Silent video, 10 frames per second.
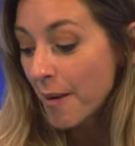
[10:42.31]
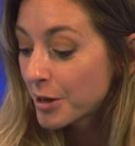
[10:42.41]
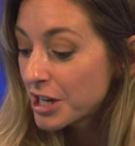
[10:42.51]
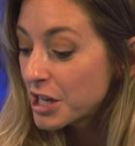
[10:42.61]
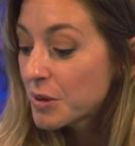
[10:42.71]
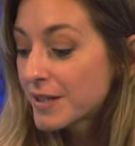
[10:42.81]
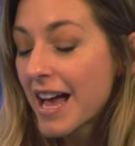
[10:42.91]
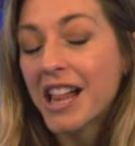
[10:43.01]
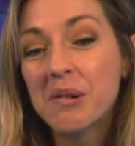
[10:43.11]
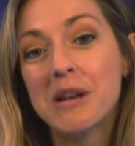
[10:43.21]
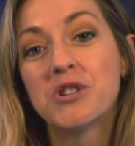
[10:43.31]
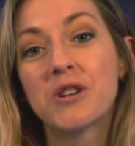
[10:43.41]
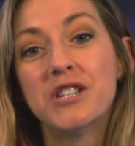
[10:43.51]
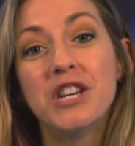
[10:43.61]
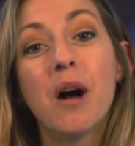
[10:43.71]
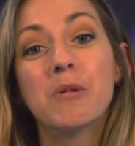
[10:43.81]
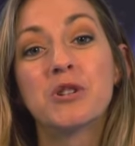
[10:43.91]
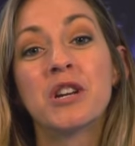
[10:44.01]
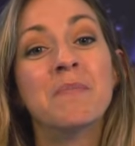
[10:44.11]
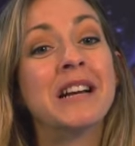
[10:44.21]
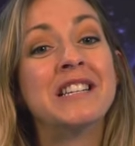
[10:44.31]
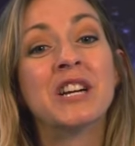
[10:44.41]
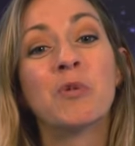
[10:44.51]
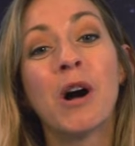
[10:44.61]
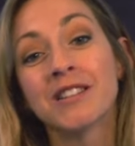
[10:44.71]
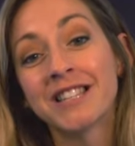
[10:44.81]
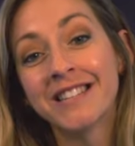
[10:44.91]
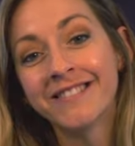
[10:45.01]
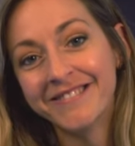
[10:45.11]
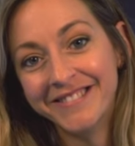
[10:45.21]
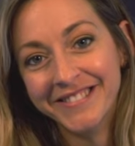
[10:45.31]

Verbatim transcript: I'm gonna use elementary geometry, my dear Watson.